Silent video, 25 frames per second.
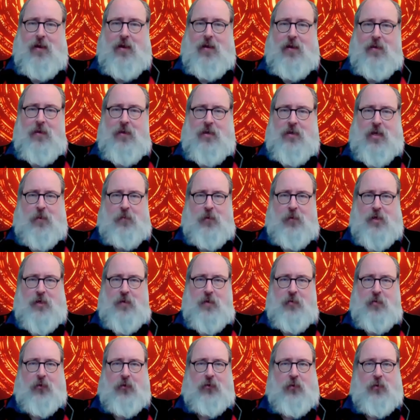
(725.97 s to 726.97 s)
The same
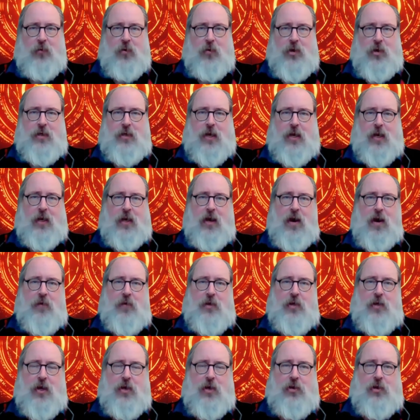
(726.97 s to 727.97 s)
principle also works in a
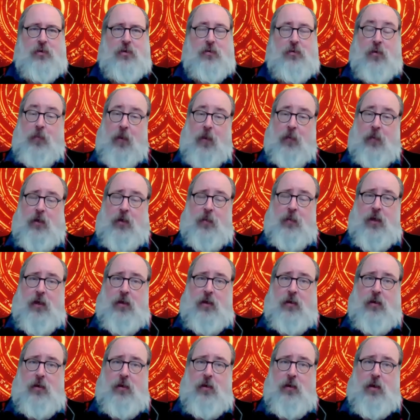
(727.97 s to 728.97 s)
conversation or public
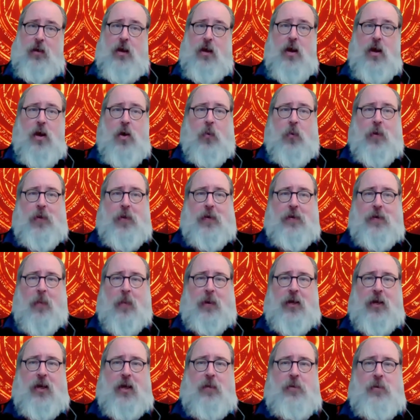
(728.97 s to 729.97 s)
debate, where the
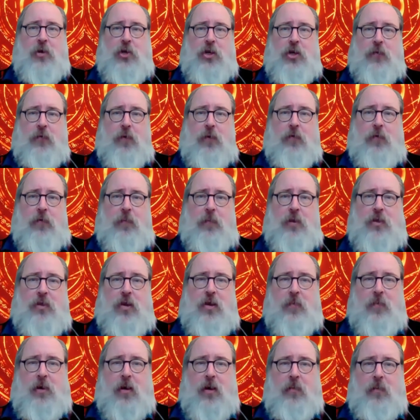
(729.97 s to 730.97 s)
topic can be shifted from the
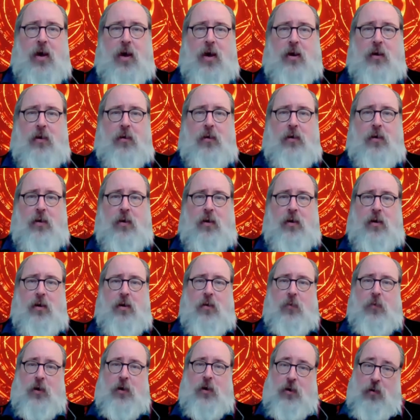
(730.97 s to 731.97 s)
subject matter,
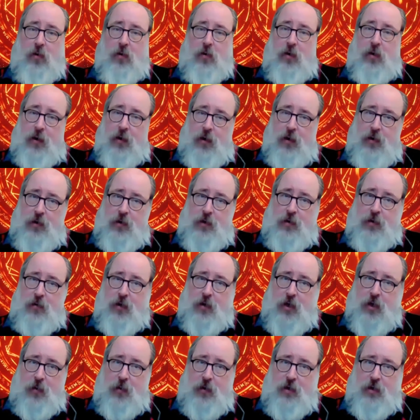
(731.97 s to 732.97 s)
where your intelligence or
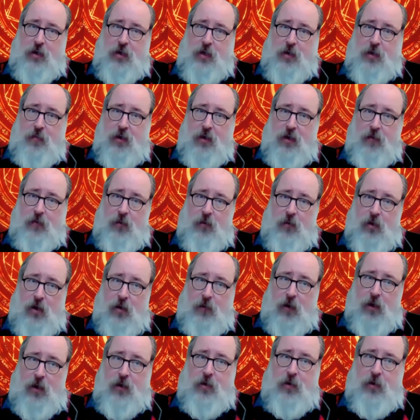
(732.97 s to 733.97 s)
expertise might give you an
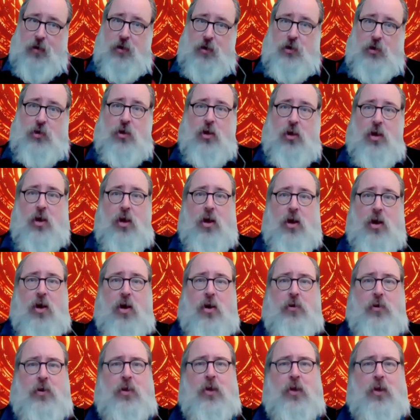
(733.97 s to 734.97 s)
advantage,
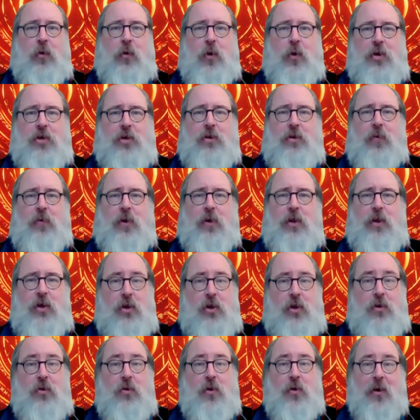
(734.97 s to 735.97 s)
to the question of whether
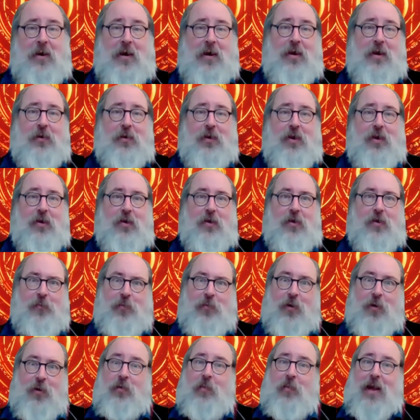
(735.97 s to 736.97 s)
you are guilty of
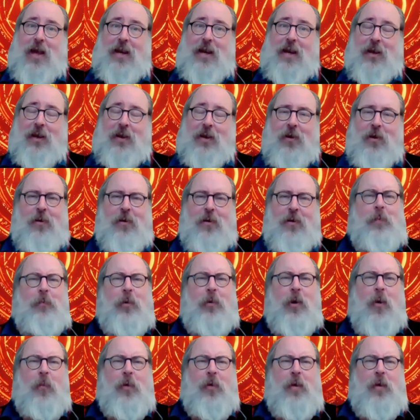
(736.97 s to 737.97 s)
problematic or
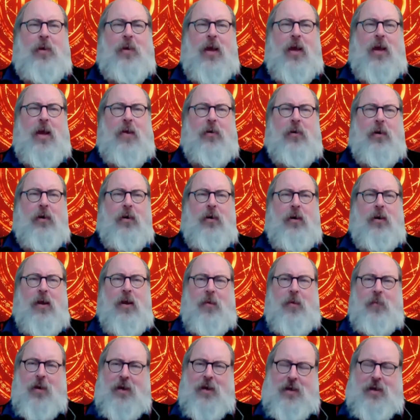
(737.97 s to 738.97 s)
inappropriate behavior
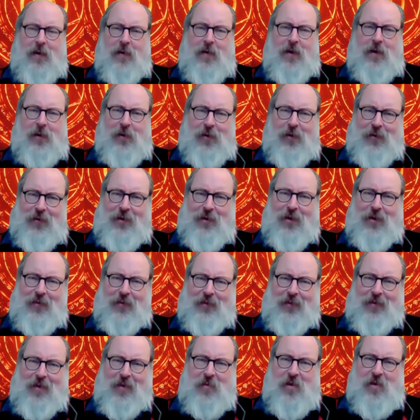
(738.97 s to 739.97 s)
by daring to discuss
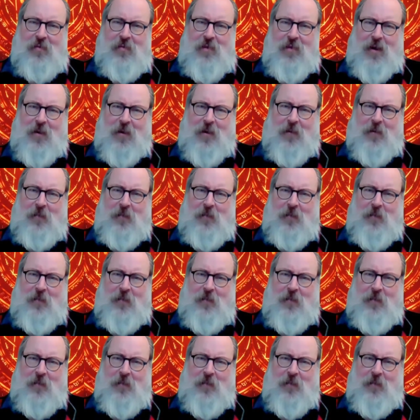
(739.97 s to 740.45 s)
the subject matter.